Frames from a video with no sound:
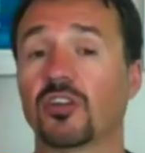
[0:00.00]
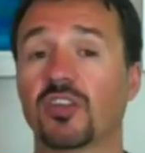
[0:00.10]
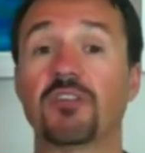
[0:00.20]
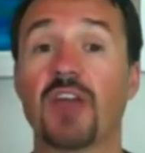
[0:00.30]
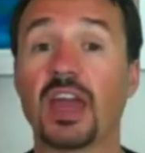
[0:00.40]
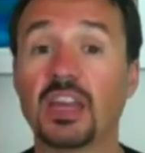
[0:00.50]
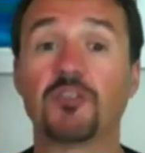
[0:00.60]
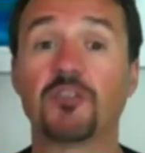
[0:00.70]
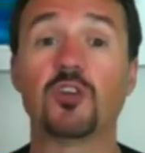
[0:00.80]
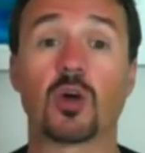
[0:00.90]
If any of
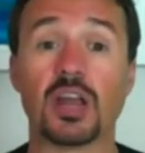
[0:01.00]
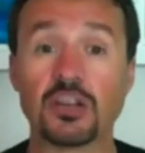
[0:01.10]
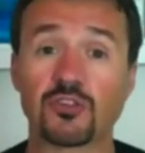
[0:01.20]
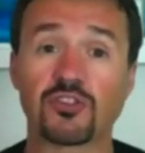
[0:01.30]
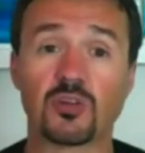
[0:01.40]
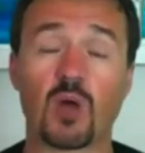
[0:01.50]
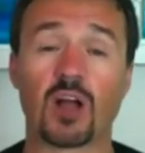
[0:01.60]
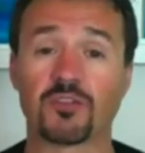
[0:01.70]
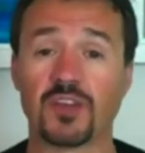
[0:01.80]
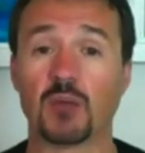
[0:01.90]
you are interested in
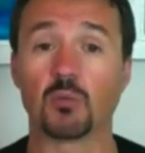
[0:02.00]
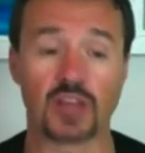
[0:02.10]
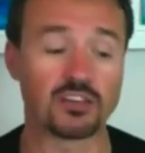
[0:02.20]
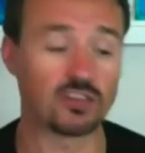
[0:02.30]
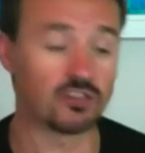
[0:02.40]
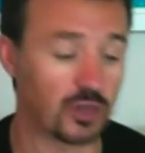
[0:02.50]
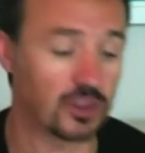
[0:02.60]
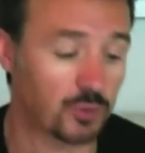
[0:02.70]
WildFit and would like to join the